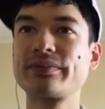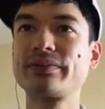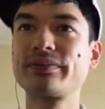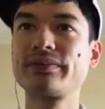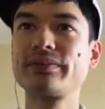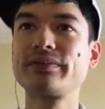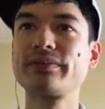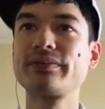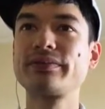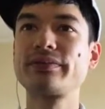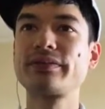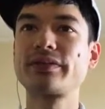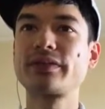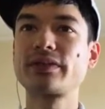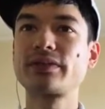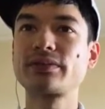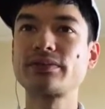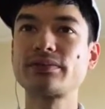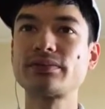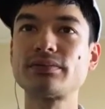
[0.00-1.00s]

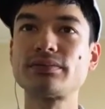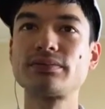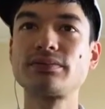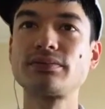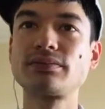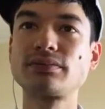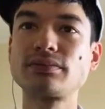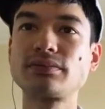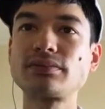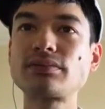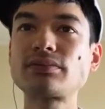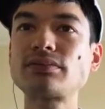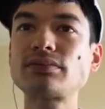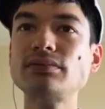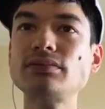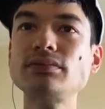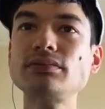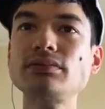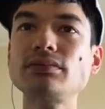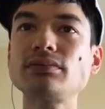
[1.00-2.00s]

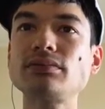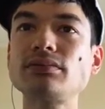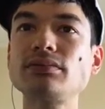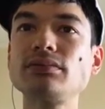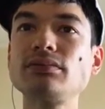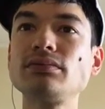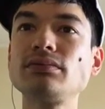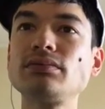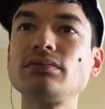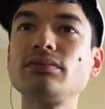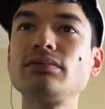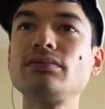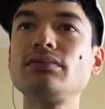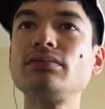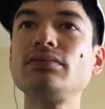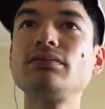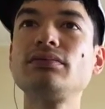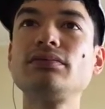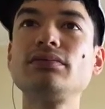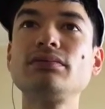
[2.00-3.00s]

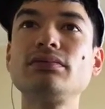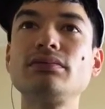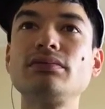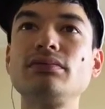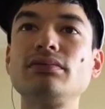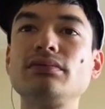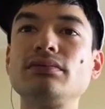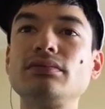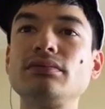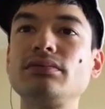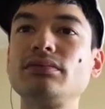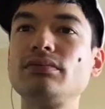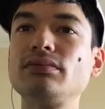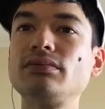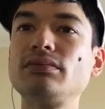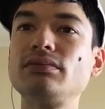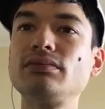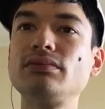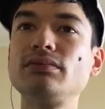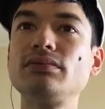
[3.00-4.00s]

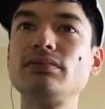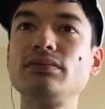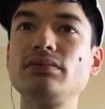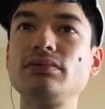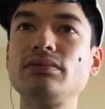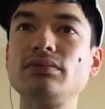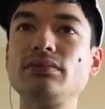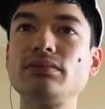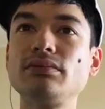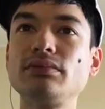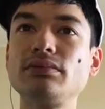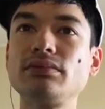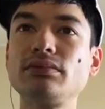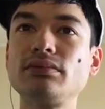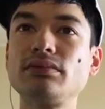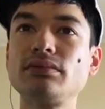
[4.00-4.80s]
No one is speaking in this clip.